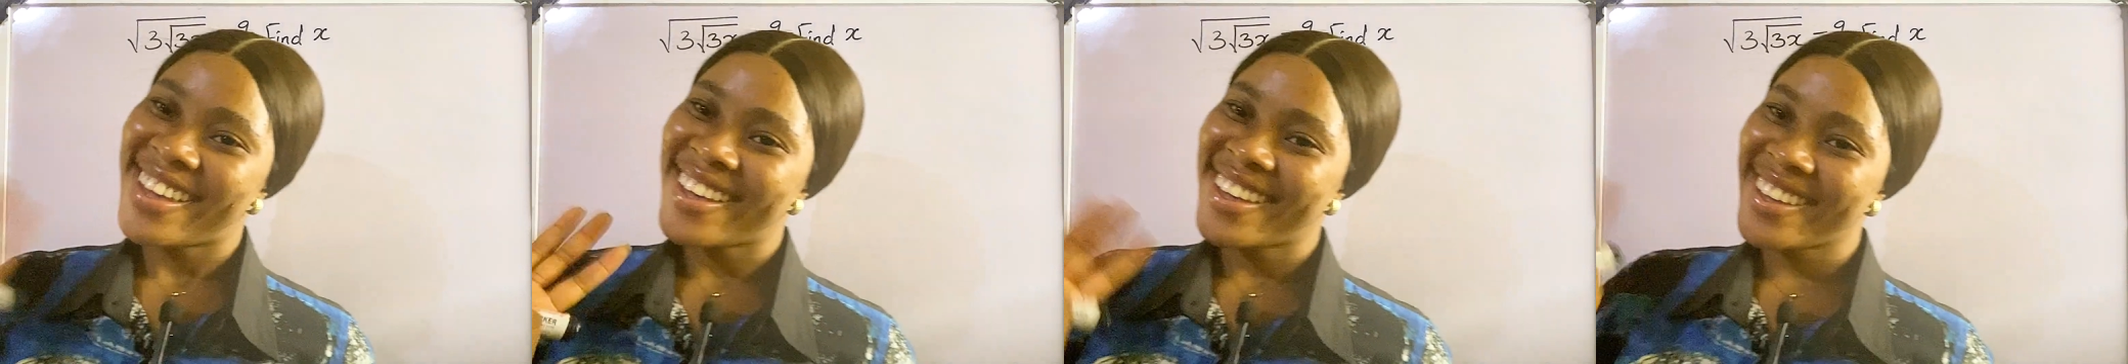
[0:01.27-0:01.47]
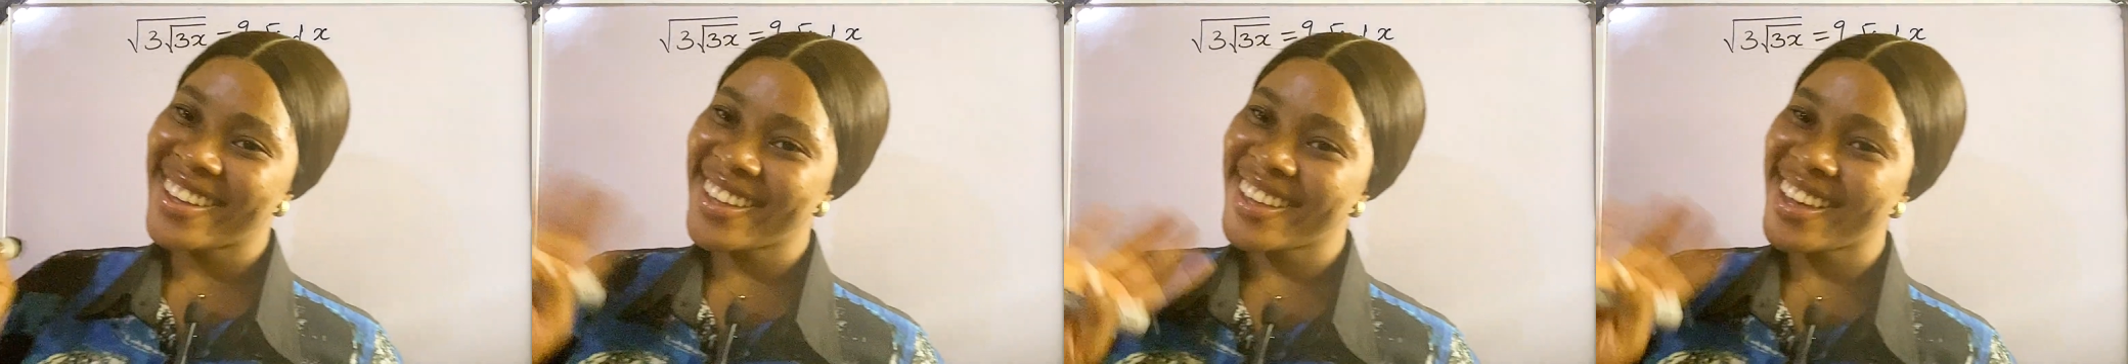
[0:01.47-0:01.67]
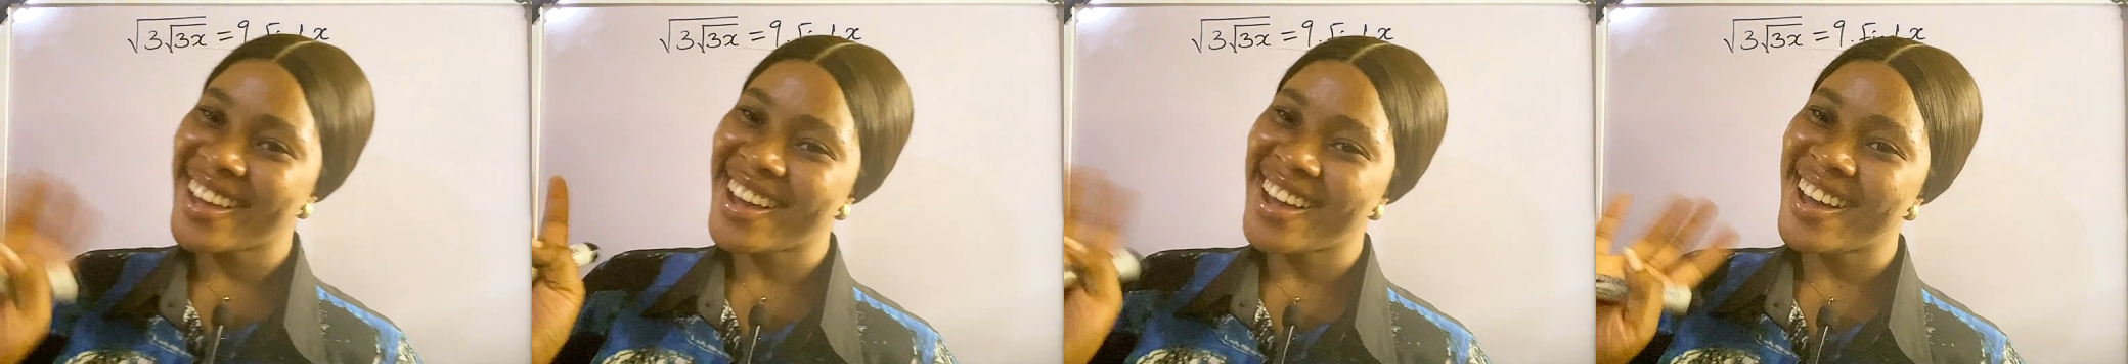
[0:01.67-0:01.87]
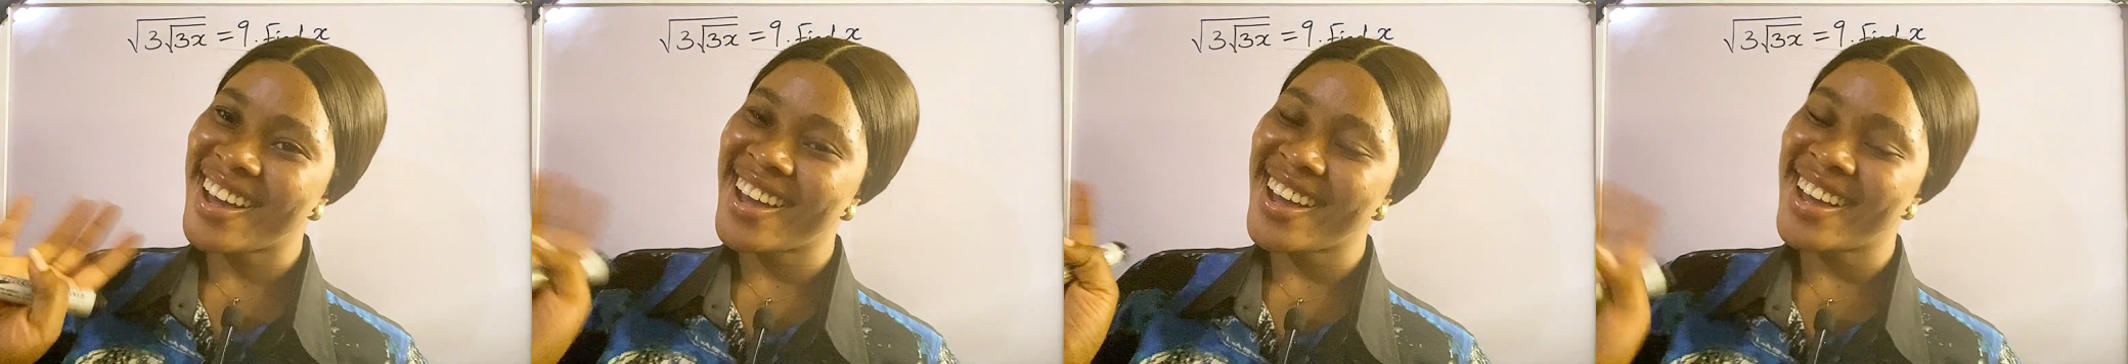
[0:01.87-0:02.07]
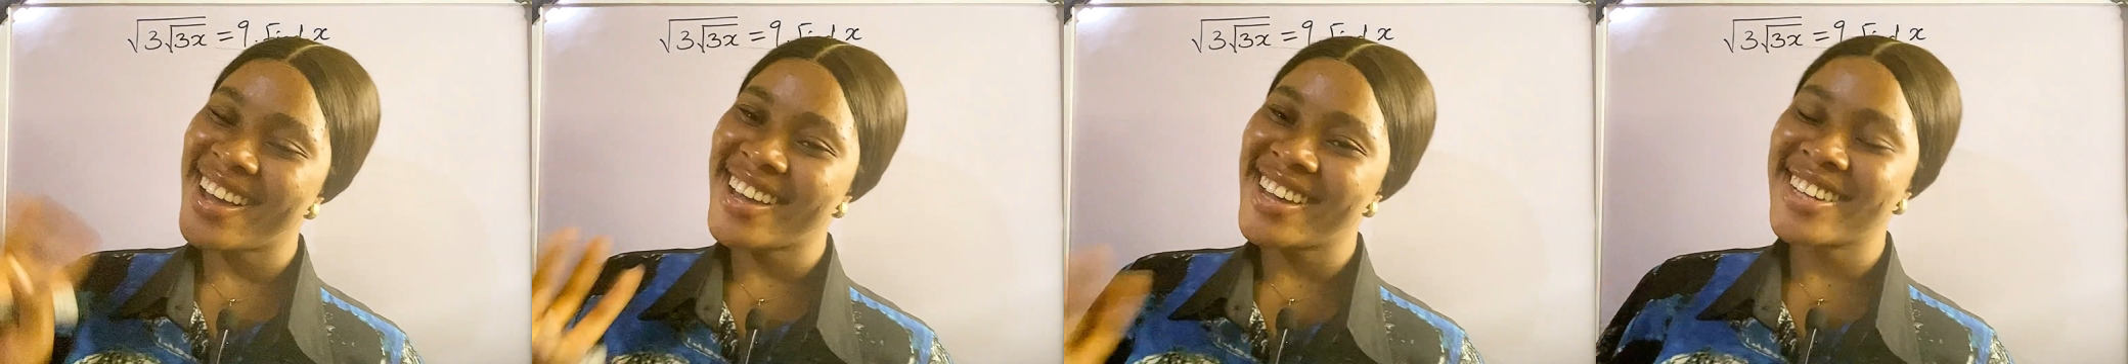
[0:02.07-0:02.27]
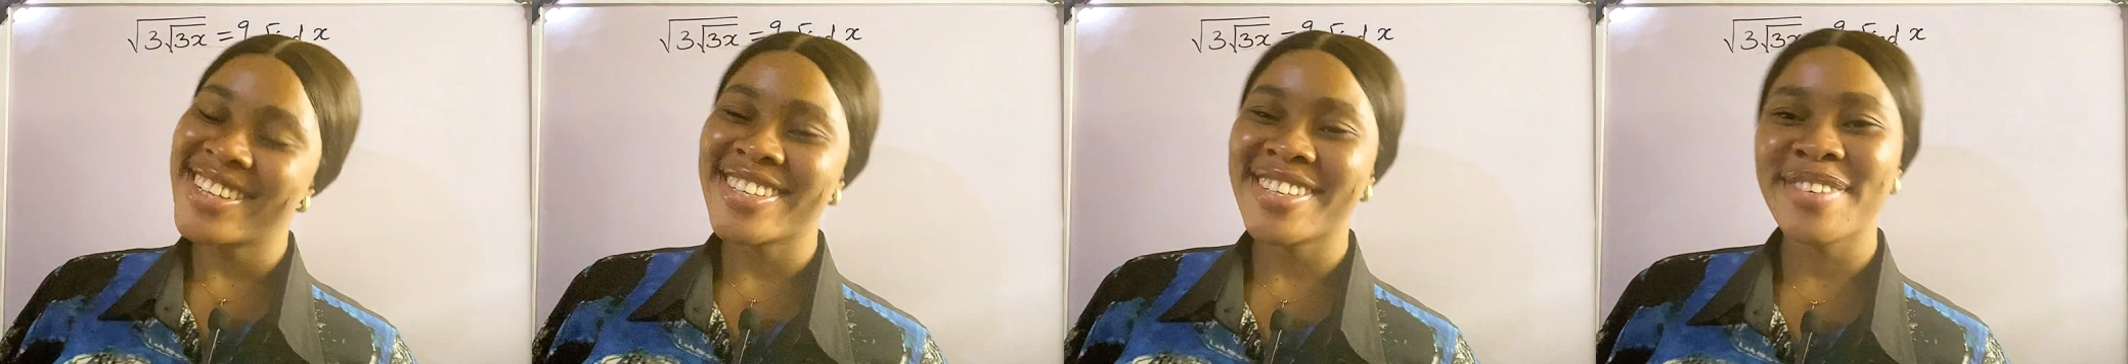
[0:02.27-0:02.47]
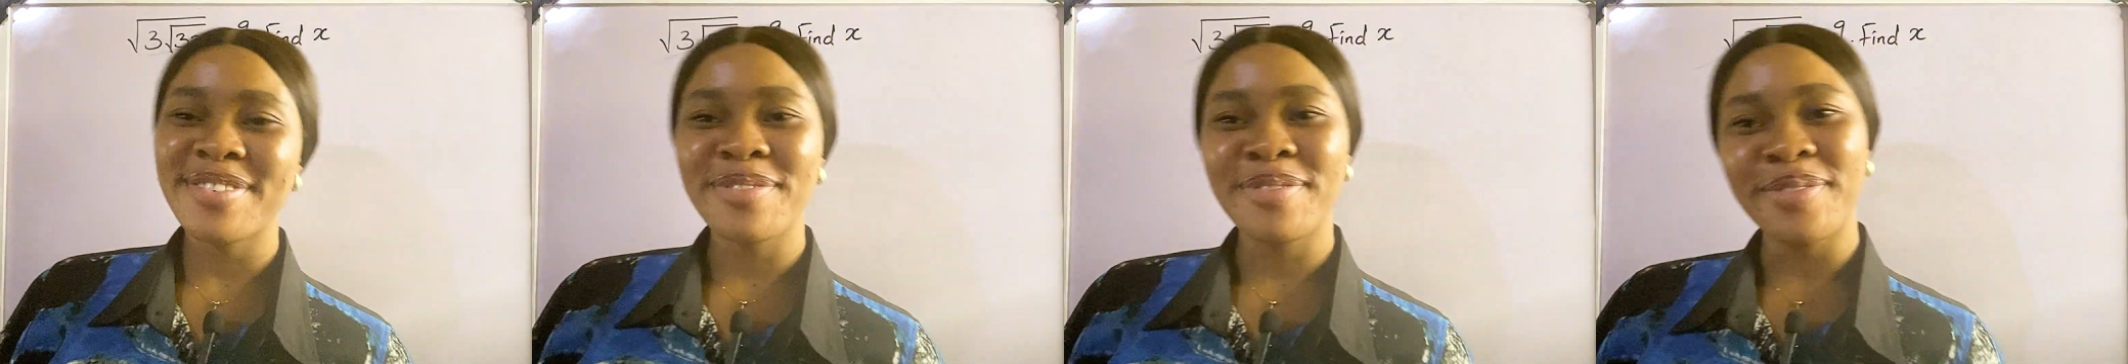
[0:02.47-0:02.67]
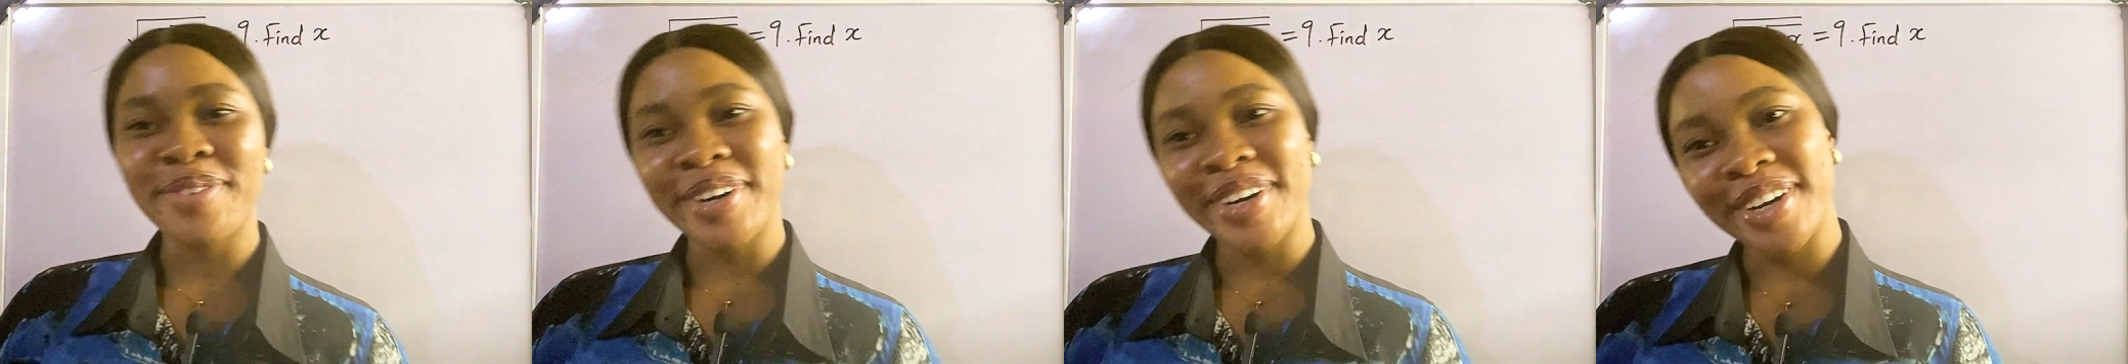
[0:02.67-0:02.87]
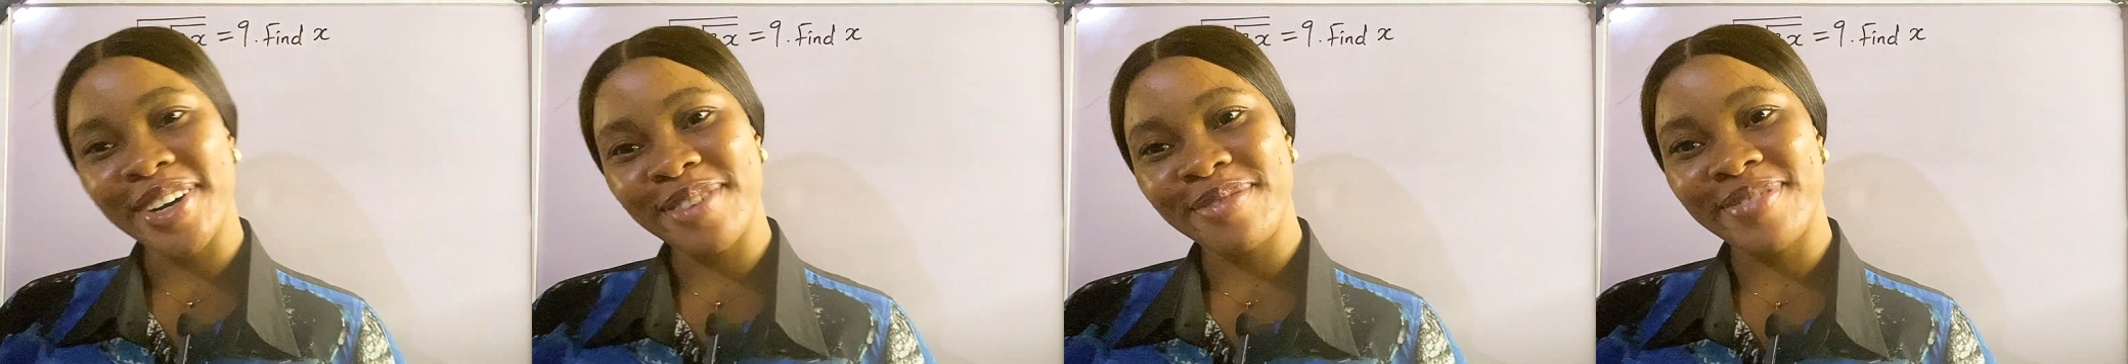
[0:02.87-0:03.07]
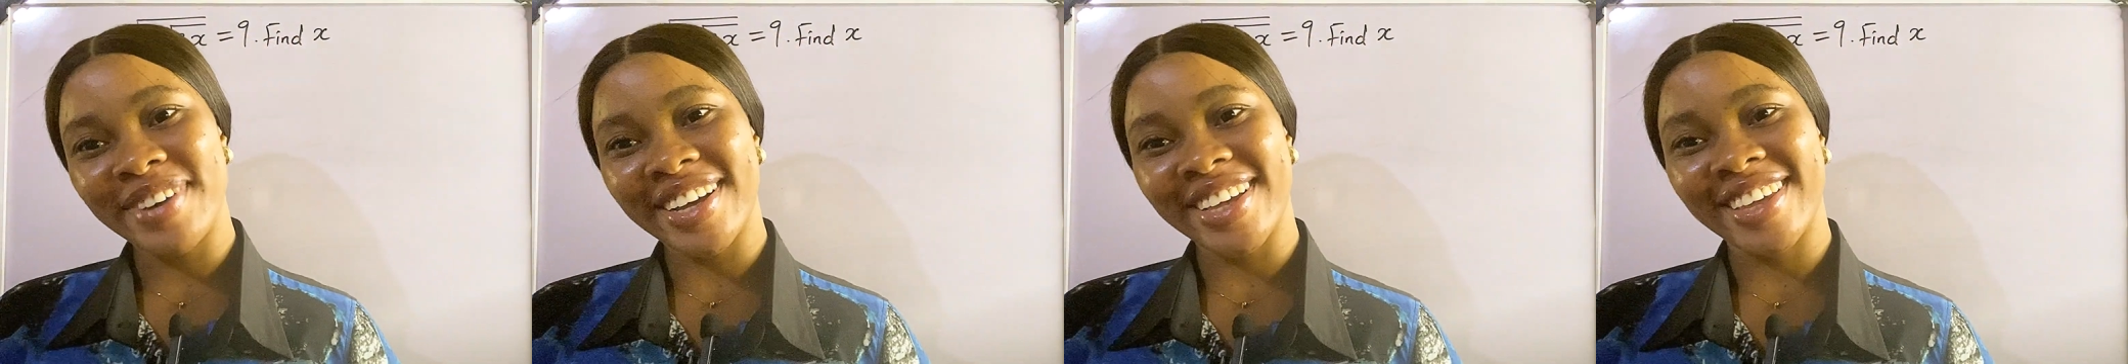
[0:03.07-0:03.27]
Hey guys,
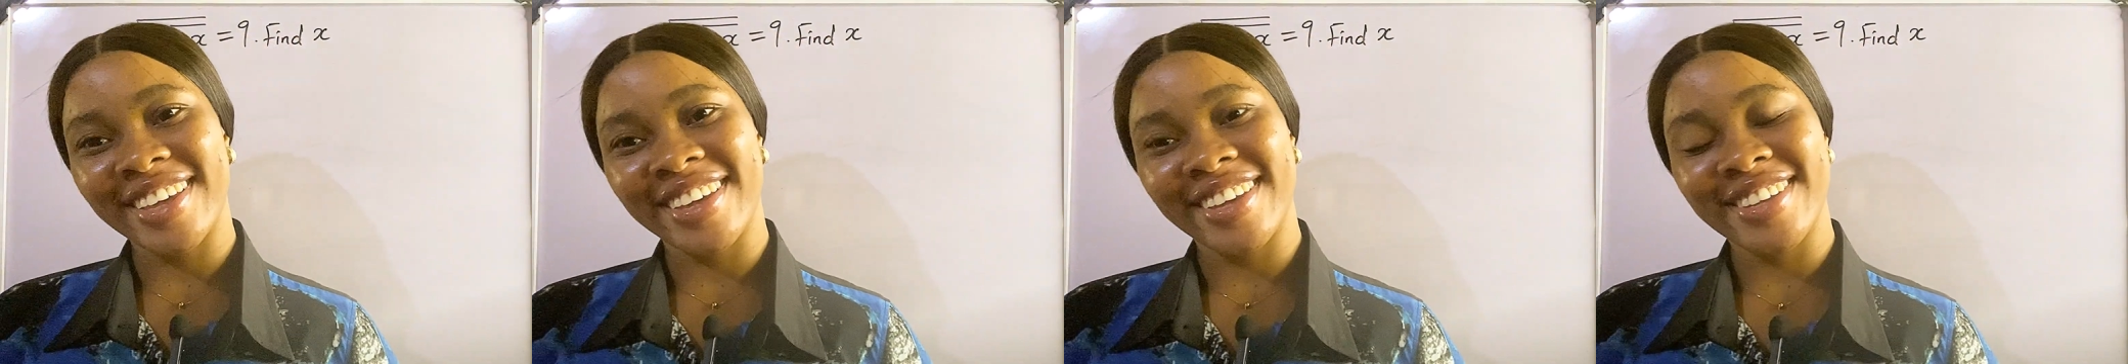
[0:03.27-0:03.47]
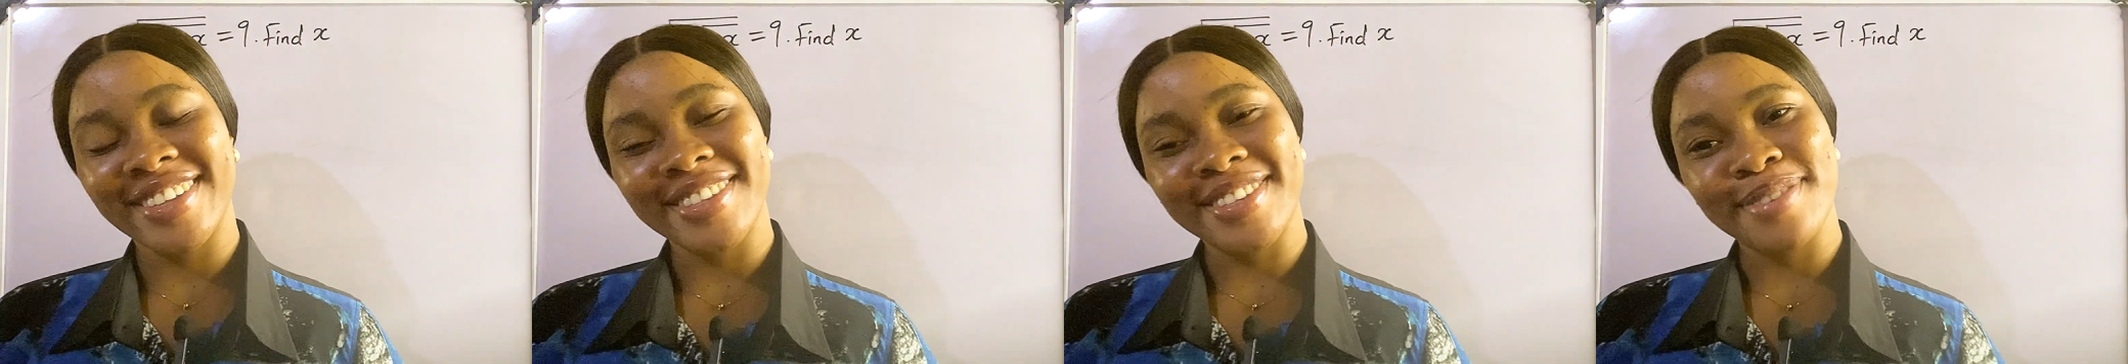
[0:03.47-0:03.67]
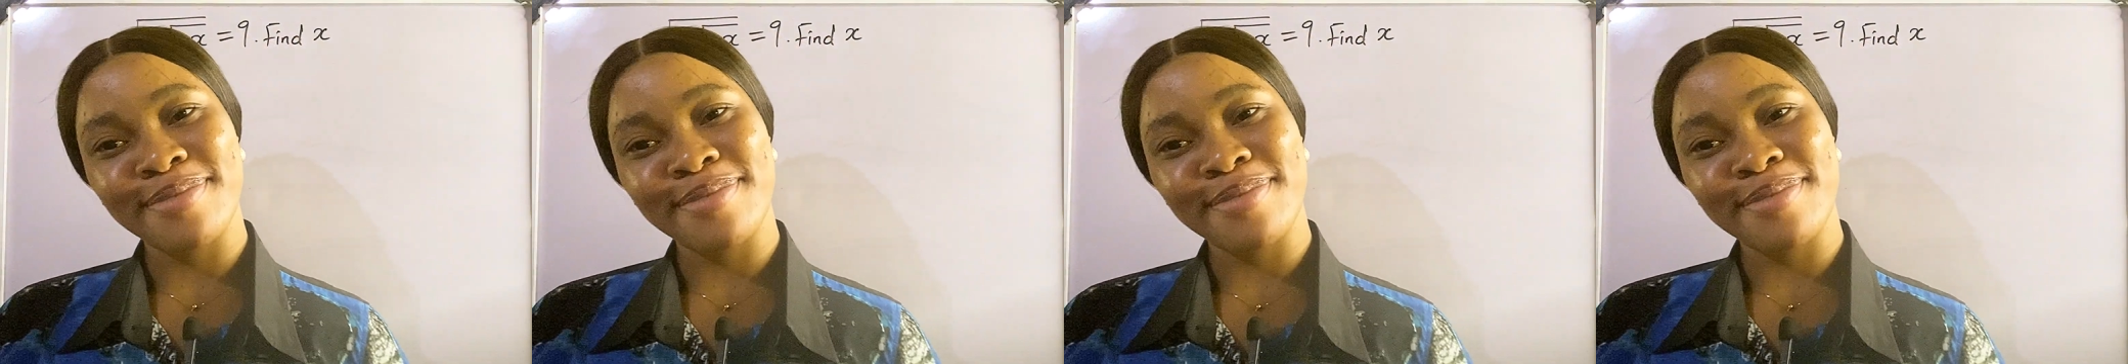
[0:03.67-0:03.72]
welcome back again